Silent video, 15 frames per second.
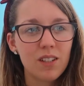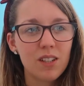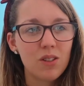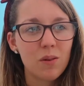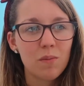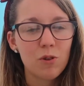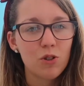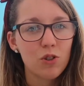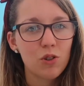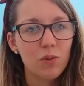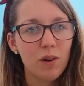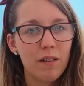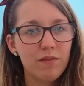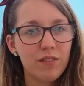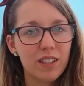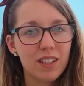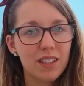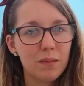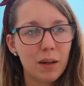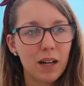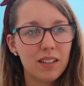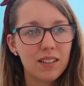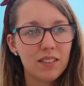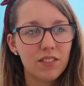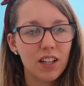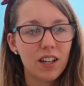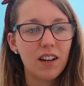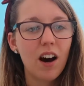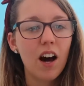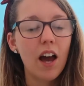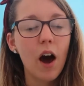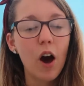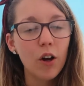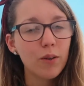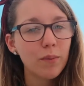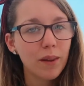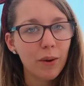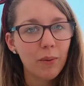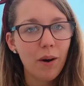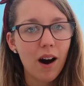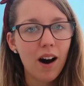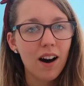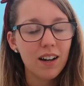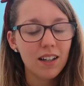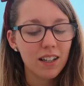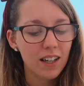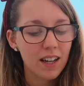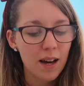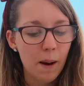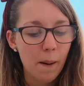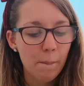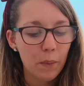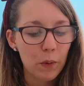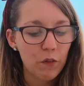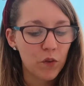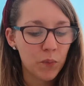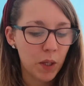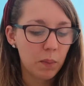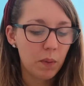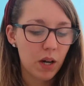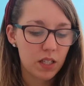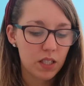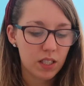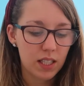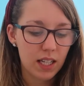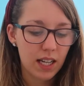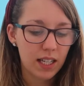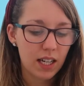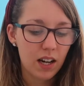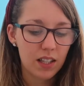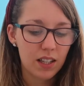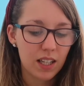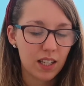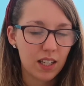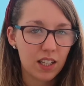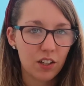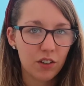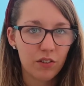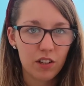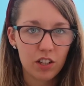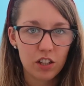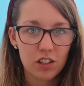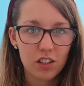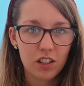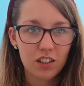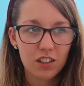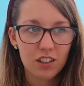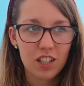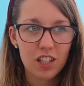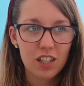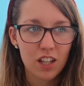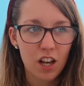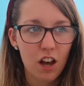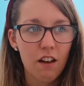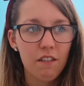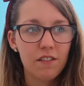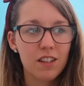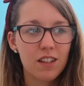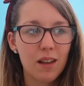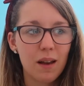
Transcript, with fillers: so i'm not sure what i'm feeling about olivia i hope they work but for me personally i think chris deserves